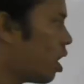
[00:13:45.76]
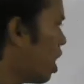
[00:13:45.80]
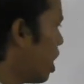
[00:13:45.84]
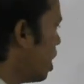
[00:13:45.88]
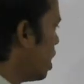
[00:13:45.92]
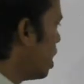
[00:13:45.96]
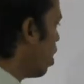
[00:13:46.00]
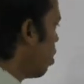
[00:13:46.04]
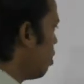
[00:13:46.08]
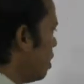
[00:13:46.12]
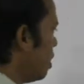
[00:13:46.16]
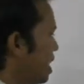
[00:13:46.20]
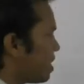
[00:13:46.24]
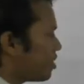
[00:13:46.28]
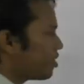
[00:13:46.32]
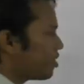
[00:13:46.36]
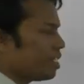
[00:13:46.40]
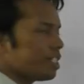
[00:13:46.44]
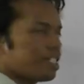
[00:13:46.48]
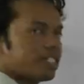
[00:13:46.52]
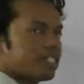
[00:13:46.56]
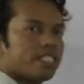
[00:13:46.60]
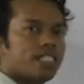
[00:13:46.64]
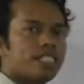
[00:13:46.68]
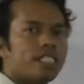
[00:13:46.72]
Now let's
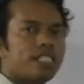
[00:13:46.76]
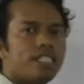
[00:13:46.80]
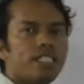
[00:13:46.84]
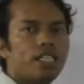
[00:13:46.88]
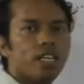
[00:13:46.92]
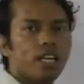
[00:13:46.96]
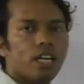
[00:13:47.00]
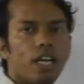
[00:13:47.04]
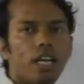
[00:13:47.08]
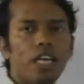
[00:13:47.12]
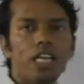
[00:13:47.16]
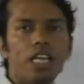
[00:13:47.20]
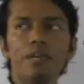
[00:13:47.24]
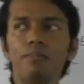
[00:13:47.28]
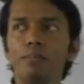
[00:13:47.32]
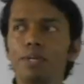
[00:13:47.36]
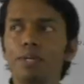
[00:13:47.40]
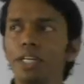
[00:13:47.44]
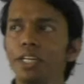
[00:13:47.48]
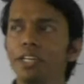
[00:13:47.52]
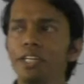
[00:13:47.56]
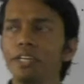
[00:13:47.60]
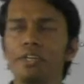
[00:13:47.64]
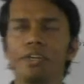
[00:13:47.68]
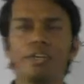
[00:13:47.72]
discuss
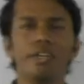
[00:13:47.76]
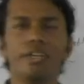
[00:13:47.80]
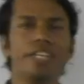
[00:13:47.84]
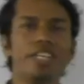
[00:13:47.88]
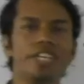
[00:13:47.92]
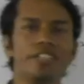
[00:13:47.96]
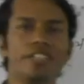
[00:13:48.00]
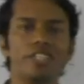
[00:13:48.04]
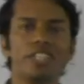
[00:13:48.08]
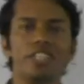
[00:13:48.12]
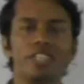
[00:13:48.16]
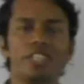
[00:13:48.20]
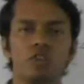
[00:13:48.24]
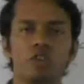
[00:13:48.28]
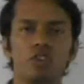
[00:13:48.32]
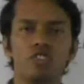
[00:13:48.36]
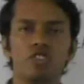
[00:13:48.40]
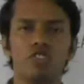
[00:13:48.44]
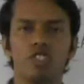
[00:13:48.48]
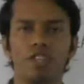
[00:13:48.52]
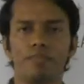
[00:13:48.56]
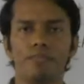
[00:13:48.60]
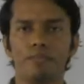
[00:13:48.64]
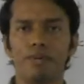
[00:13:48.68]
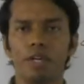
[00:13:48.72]
limiting reagent
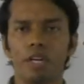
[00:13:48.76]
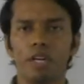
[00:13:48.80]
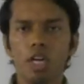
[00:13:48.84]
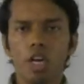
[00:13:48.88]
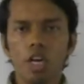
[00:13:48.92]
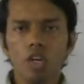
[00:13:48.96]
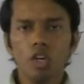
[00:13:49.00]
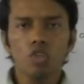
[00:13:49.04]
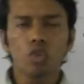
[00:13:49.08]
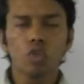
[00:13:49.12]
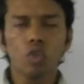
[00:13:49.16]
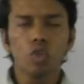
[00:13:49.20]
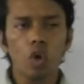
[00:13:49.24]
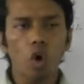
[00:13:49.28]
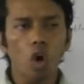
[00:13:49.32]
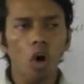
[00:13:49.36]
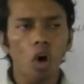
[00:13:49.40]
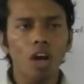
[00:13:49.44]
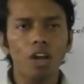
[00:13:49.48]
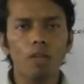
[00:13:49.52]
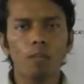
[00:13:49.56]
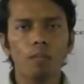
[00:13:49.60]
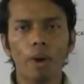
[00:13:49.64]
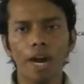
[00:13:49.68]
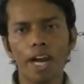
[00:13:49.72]
concept. So you
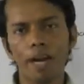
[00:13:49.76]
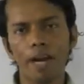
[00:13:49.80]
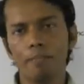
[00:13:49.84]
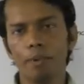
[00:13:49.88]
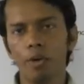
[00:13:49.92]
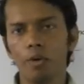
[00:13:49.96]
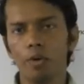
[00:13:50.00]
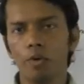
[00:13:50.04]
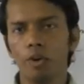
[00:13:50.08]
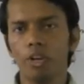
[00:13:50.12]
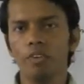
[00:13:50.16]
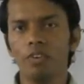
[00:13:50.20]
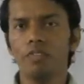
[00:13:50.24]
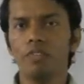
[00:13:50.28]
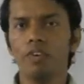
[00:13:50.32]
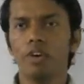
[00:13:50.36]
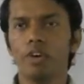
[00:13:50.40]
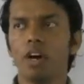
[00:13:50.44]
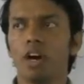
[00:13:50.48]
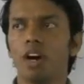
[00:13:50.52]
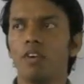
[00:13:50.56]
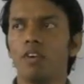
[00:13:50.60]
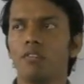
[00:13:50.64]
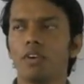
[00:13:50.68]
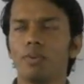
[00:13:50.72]
all might be knowing
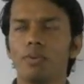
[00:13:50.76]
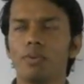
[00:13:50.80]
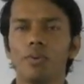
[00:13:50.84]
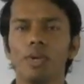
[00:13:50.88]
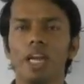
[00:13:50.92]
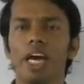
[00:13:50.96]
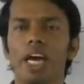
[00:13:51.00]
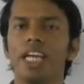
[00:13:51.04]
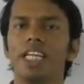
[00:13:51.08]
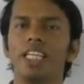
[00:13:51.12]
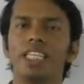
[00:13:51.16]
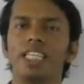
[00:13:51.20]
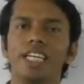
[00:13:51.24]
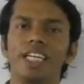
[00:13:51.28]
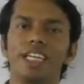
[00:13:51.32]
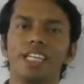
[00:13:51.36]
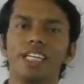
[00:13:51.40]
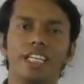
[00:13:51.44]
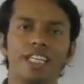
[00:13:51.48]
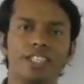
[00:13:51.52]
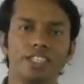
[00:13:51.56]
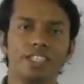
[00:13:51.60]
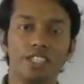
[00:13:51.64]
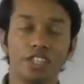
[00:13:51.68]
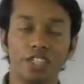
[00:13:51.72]
from your 9th and
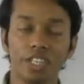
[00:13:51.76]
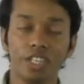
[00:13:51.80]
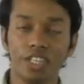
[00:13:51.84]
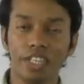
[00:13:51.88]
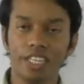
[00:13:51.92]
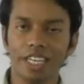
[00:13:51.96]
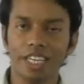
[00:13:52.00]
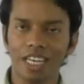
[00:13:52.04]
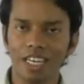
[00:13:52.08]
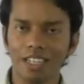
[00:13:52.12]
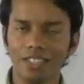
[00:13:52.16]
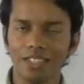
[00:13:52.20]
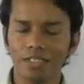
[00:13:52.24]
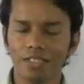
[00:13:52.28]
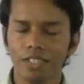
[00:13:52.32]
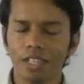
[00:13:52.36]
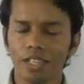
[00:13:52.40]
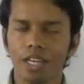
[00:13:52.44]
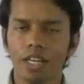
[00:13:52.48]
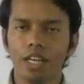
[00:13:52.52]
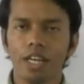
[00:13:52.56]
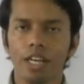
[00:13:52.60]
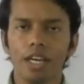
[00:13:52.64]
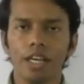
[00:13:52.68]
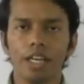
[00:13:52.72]
10th standard class
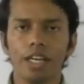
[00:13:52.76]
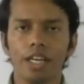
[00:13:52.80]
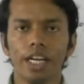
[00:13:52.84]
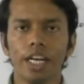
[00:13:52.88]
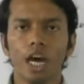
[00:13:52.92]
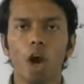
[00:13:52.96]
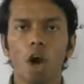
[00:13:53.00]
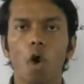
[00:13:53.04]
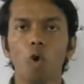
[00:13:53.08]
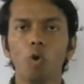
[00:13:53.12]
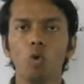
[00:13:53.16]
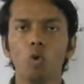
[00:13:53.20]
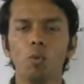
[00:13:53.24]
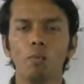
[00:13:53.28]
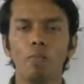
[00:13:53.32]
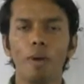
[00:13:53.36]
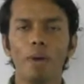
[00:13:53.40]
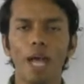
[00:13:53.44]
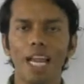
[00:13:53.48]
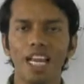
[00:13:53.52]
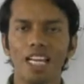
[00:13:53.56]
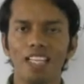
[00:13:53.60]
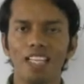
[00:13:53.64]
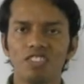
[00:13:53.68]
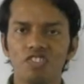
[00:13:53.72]
that how to
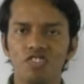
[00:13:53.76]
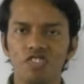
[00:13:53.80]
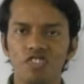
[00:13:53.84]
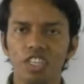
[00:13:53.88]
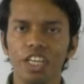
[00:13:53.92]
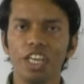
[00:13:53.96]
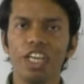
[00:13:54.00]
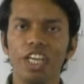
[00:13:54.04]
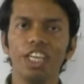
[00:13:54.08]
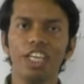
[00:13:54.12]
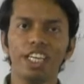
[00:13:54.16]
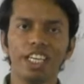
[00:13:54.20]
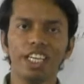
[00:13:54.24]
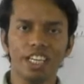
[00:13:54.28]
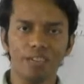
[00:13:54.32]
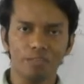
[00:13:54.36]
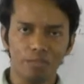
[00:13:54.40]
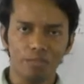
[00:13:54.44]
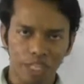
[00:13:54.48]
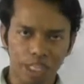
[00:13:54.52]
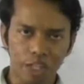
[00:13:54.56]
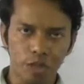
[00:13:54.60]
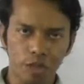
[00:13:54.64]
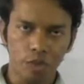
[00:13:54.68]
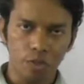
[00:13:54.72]
balance any
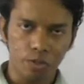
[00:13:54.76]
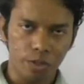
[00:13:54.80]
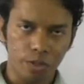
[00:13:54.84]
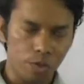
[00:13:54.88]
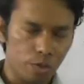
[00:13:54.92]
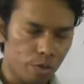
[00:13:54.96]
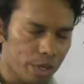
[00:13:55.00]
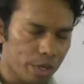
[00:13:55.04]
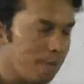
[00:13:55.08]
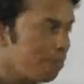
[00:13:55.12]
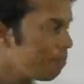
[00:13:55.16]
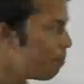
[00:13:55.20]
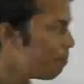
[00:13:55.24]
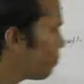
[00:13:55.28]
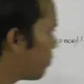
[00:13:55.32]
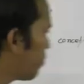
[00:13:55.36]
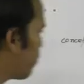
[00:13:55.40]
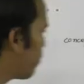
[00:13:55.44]
chemical equation. Okay.